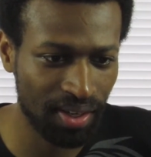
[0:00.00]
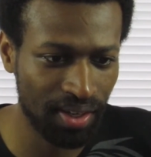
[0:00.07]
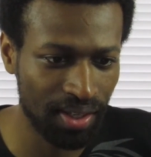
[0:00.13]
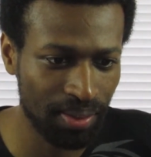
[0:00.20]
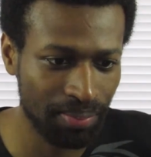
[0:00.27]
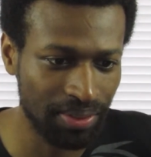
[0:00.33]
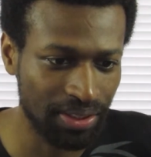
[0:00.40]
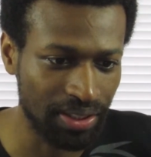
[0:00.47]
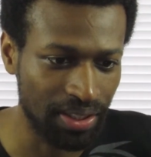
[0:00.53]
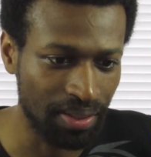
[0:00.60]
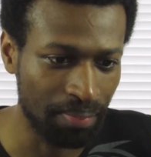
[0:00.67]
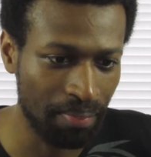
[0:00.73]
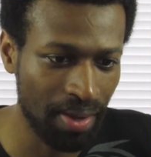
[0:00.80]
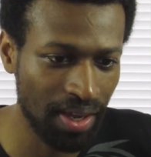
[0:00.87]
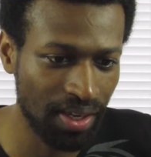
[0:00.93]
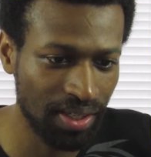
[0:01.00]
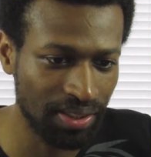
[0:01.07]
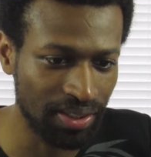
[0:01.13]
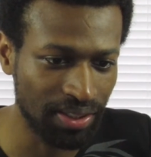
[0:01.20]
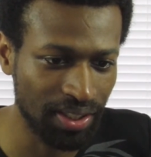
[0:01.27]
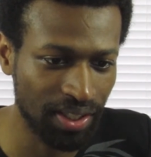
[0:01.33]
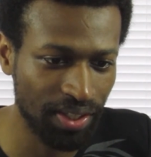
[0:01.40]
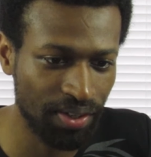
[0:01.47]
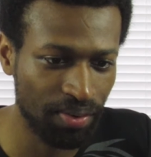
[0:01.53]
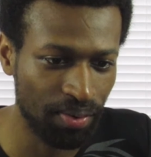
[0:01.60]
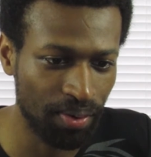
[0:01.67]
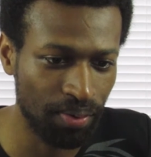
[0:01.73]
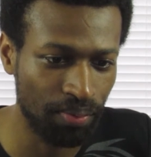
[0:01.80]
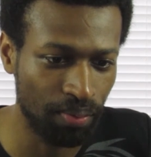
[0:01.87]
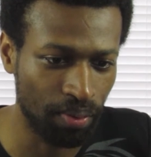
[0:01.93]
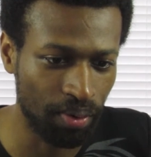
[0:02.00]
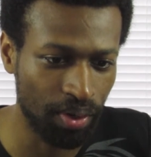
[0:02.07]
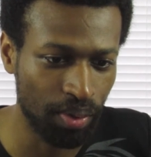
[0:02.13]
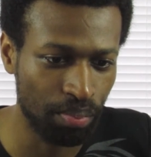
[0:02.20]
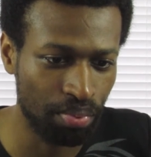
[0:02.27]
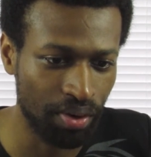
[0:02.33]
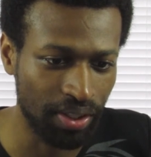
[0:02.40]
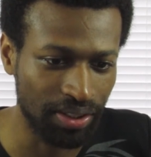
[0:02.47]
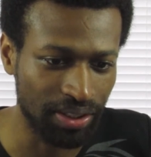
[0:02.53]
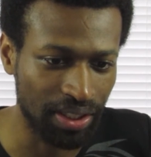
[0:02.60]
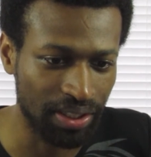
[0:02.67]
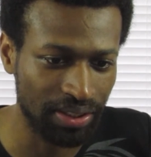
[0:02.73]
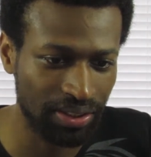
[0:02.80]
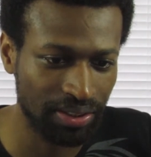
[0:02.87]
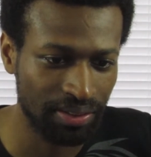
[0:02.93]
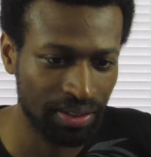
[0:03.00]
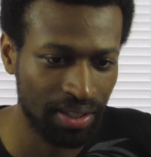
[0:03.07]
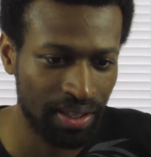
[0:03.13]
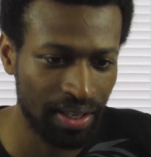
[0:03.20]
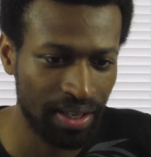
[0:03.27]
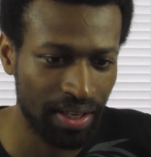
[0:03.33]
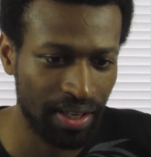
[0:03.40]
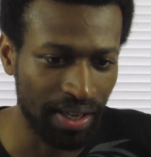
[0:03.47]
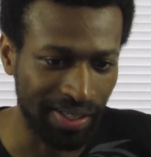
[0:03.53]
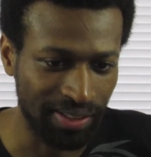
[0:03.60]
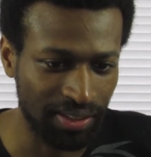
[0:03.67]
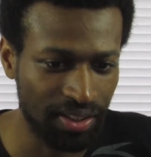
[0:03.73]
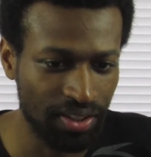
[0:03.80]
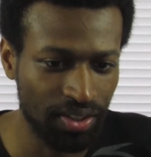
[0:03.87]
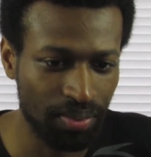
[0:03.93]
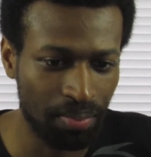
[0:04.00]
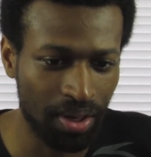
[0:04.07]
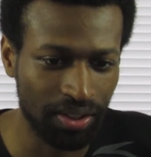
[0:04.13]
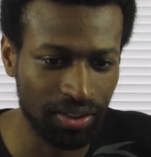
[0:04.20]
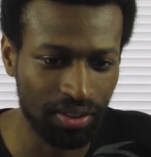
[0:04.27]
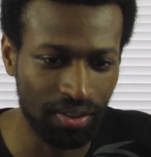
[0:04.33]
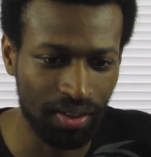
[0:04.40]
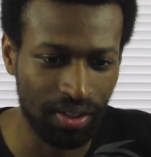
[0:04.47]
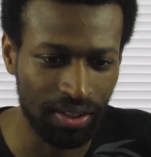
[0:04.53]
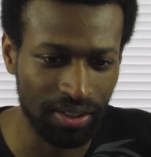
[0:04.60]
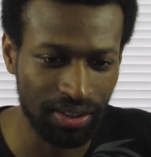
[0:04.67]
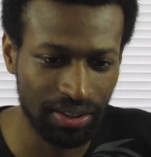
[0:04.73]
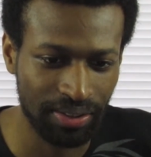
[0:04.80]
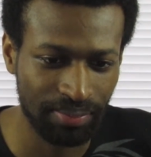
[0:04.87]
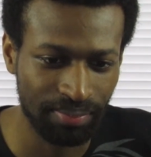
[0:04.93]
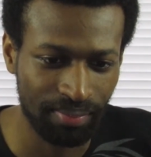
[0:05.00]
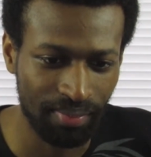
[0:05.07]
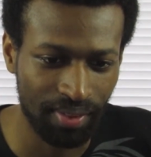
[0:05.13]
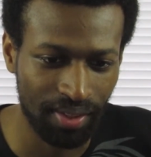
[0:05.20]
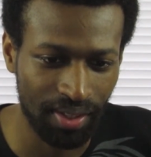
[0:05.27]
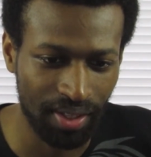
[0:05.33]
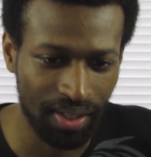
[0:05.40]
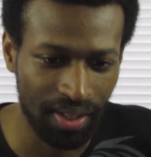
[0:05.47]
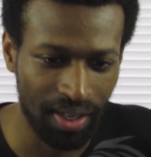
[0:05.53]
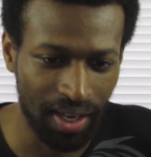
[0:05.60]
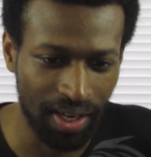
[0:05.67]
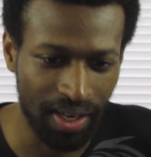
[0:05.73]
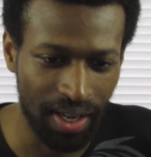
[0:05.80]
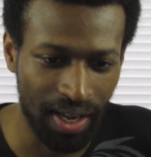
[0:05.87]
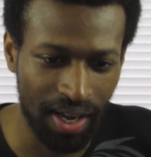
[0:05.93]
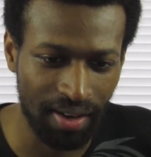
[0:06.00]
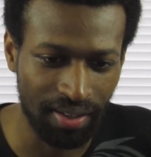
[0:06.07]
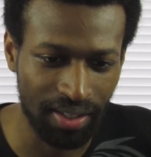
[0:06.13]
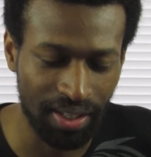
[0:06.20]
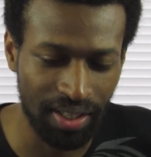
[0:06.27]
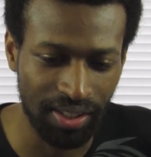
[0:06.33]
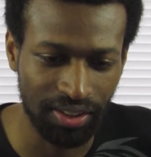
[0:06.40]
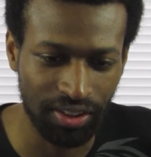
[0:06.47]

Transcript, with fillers: Uh, let me see. Mei is a ten-year-old royal princess, a skilled martial artist, and an alchemy